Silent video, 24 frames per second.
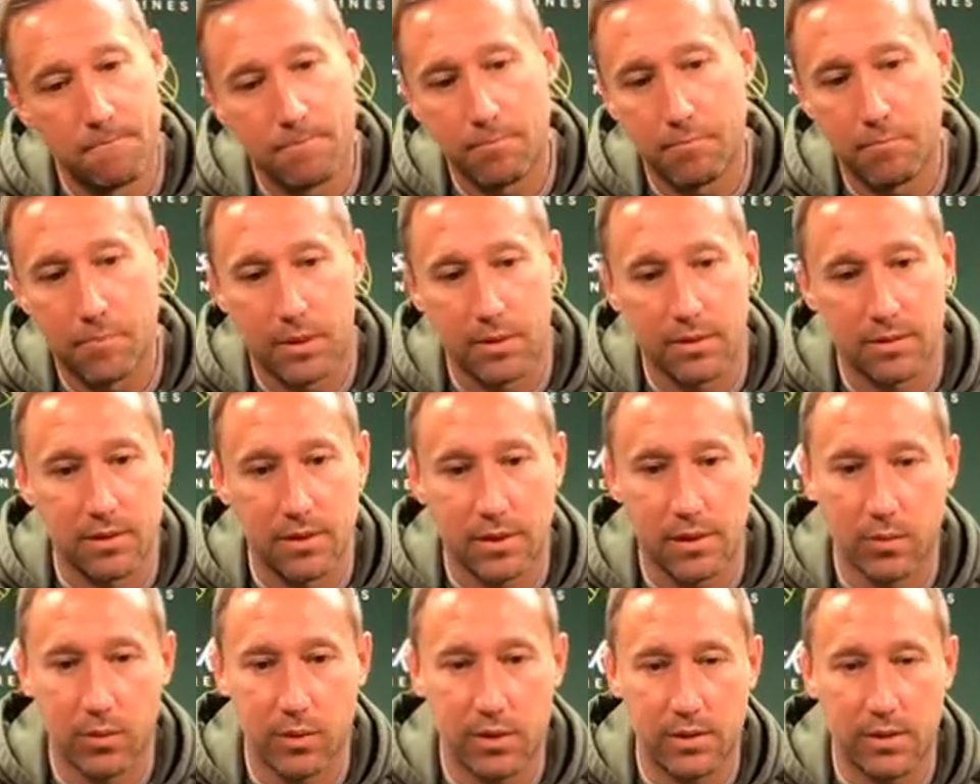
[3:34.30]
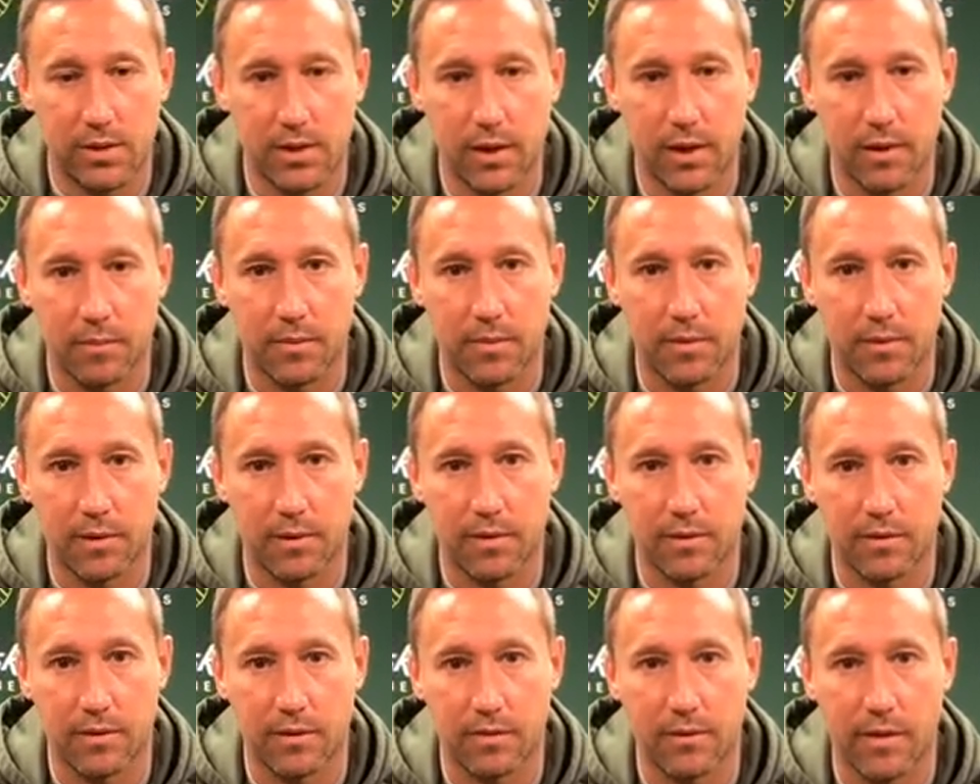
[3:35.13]
but we set up
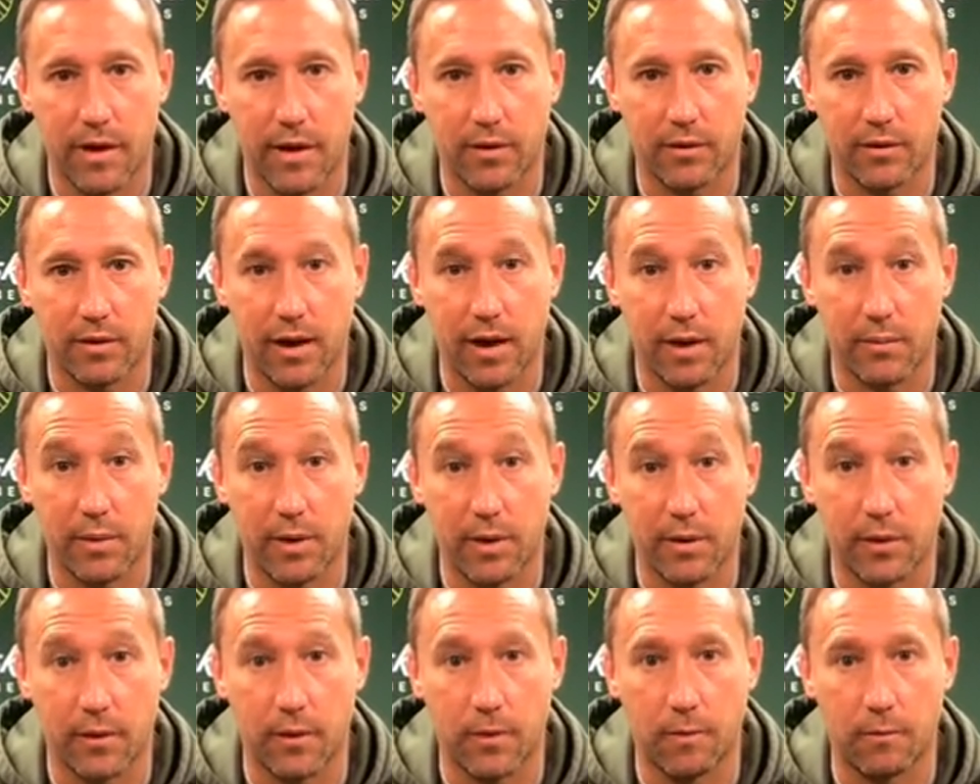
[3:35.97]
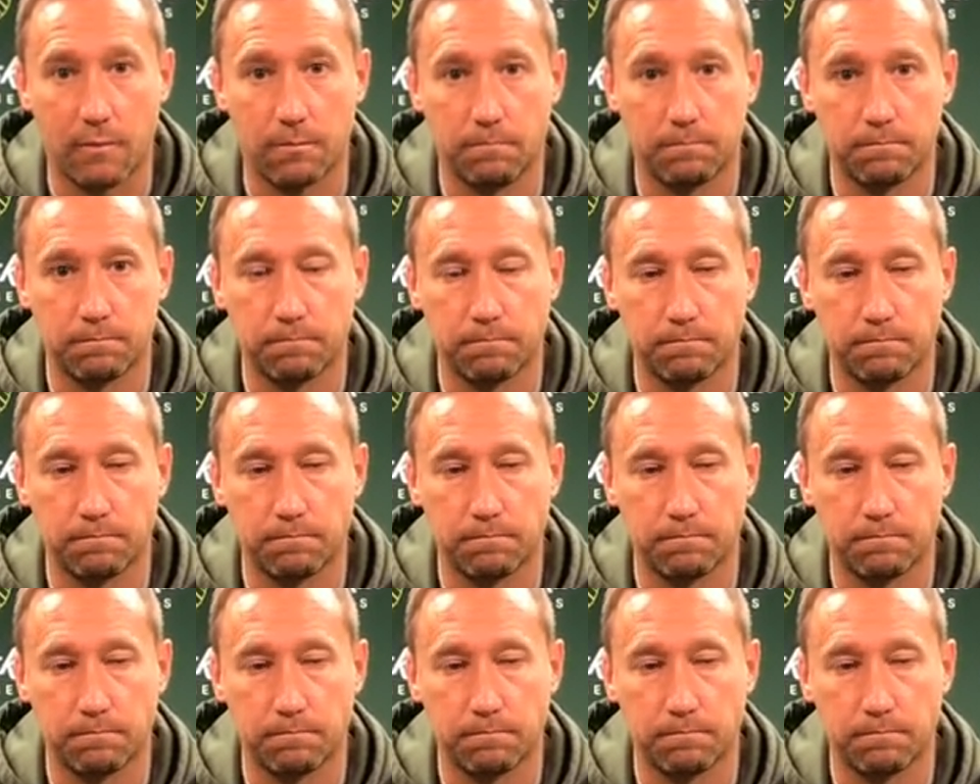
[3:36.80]
the final game here at home.